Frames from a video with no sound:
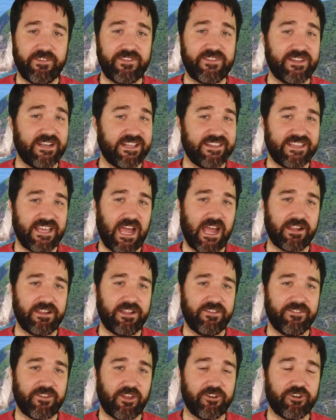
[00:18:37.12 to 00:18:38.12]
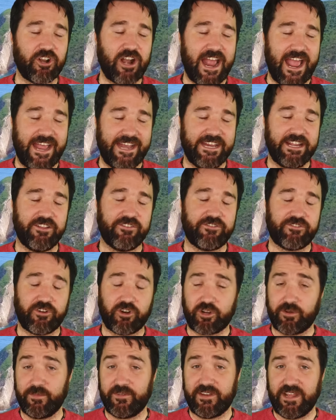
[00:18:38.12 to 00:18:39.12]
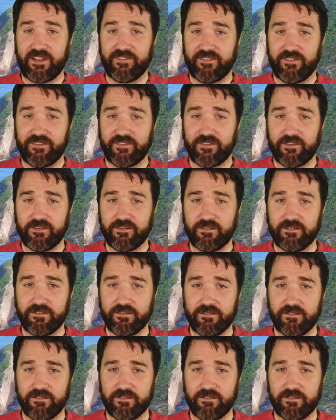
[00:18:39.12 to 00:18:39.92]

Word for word: from visiting the islands under any circumstances.